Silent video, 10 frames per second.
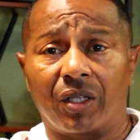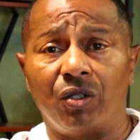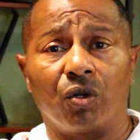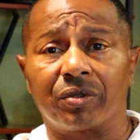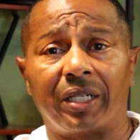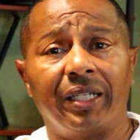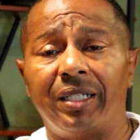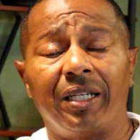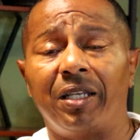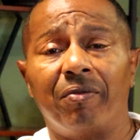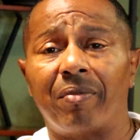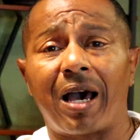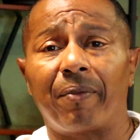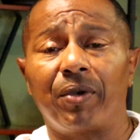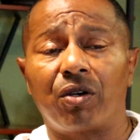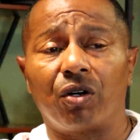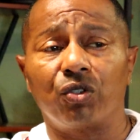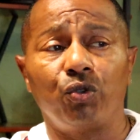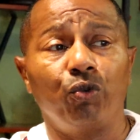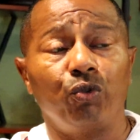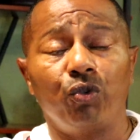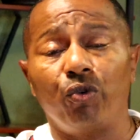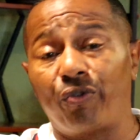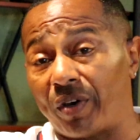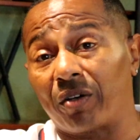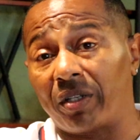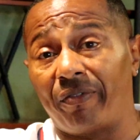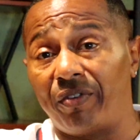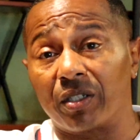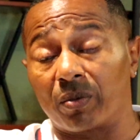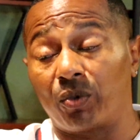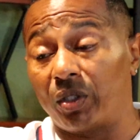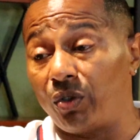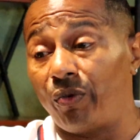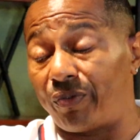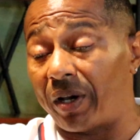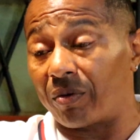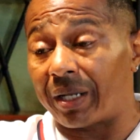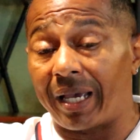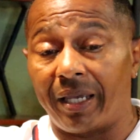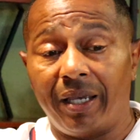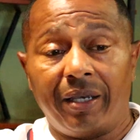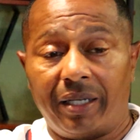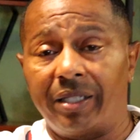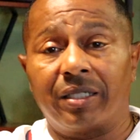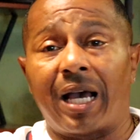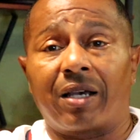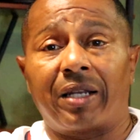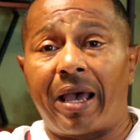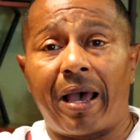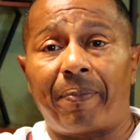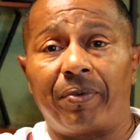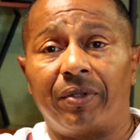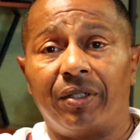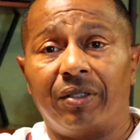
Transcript: You know what I'm saying? It didn't even matter because you you felt invincible and you felt like it's not gonna happen.